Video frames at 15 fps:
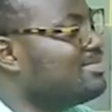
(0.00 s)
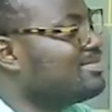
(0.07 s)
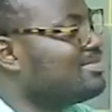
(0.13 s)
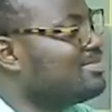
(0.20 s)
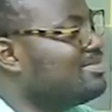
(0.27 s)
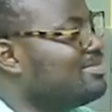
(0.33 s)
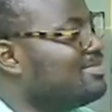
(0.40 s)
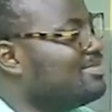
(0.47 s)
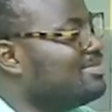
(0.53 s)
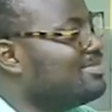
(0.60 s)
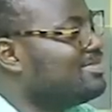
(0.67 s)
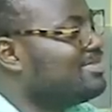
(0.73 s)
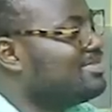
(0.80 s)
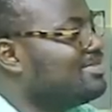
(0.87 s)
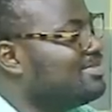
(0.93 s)

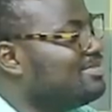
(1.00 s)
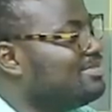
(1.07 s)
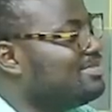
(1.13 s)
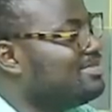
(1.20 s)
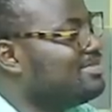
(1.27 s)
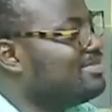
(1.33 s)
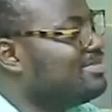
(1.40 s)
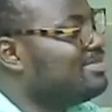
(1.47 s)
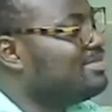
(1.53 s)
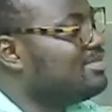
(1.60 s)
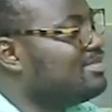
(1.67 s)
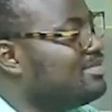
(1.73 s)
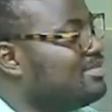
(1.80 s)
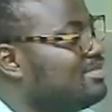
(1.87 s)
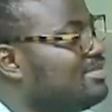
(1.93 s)

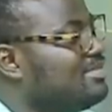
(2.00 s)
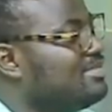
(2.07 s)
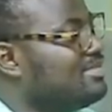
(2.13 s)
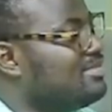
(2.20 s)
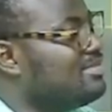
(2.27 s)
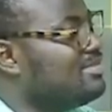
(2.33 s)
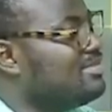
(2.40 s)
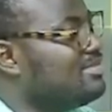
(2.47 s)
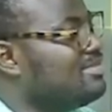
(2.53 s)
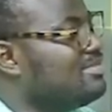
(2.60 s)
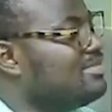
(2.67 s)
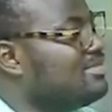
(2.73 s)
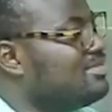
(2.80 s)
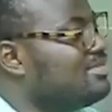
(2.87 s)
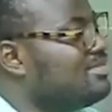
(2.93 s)

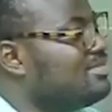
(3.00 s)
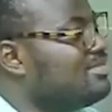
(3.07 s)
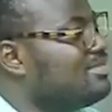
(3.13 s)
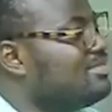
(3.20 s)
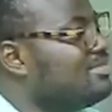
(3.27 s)
[no speech]